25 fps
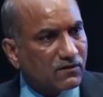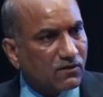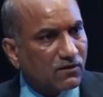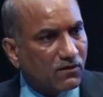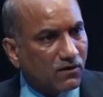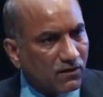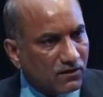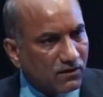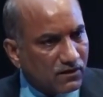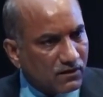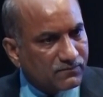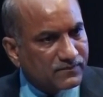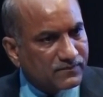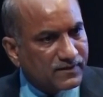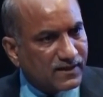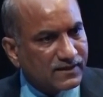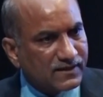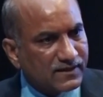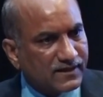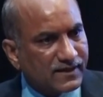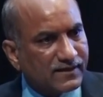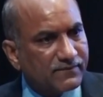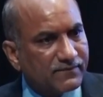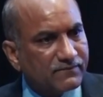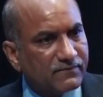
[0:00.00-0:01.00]
all of them
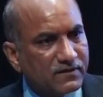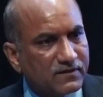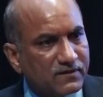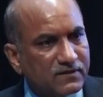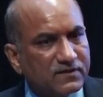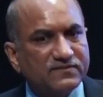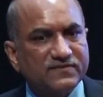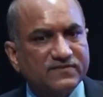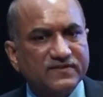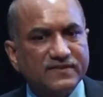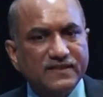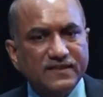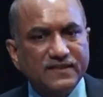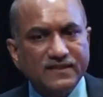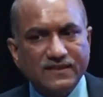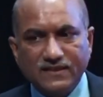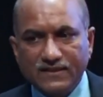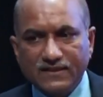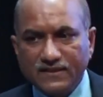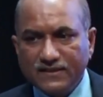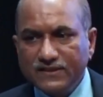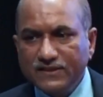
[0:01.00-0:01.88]
can see